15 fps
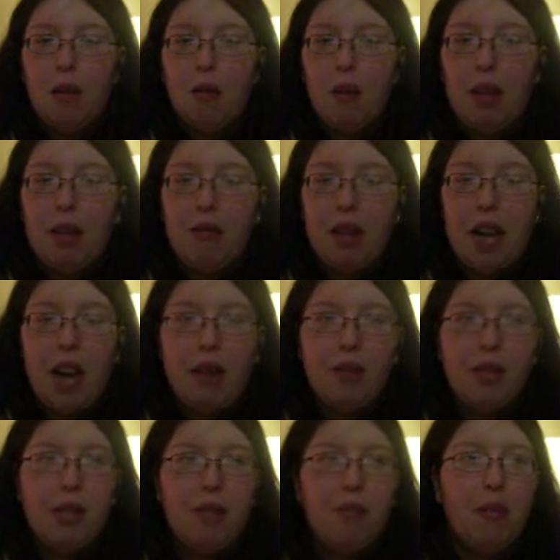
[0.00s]
But if they have
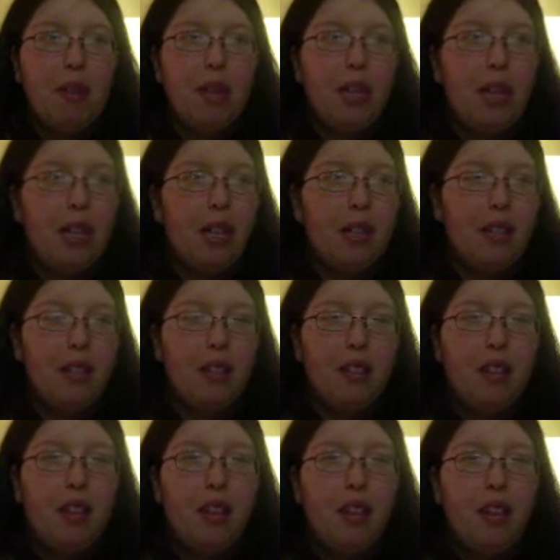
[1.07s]
something that can
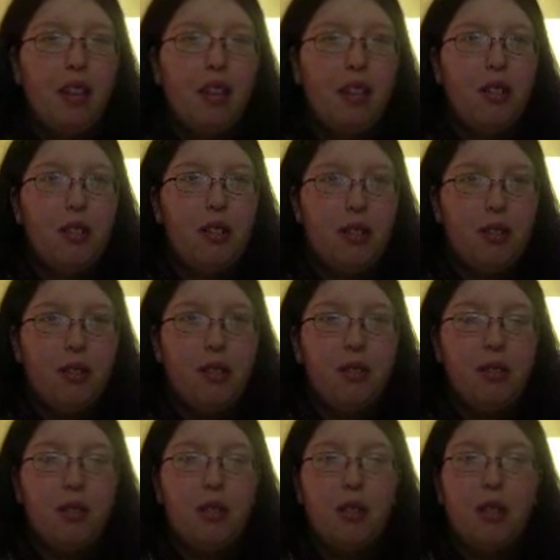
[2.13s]

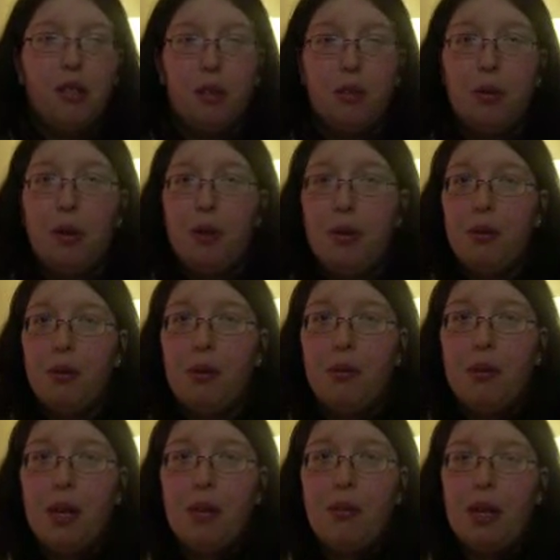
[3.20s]
screw with you
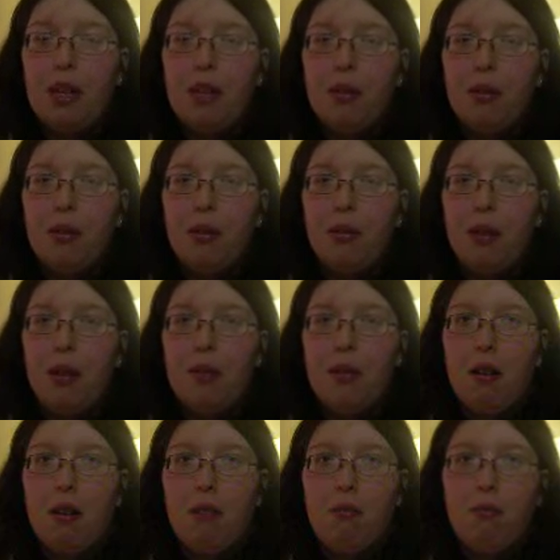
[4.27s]
whenever they go to the
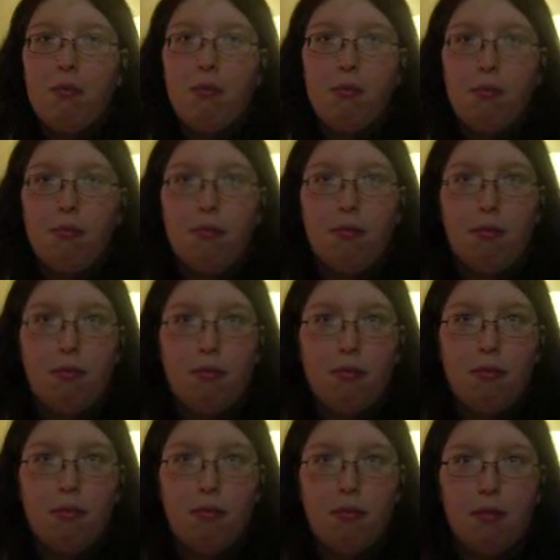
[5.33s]
graveyard,
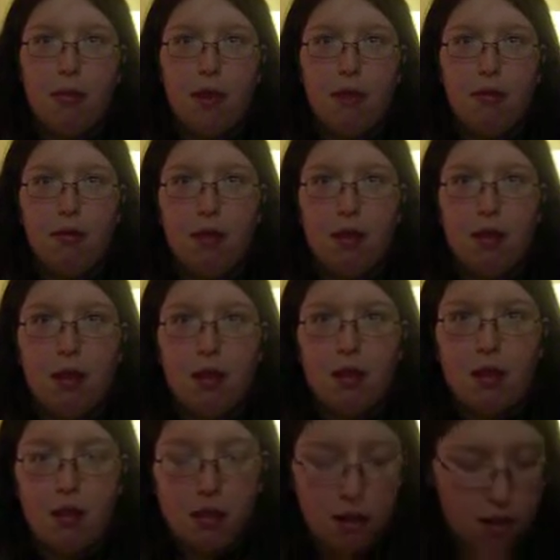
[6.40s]
oh god.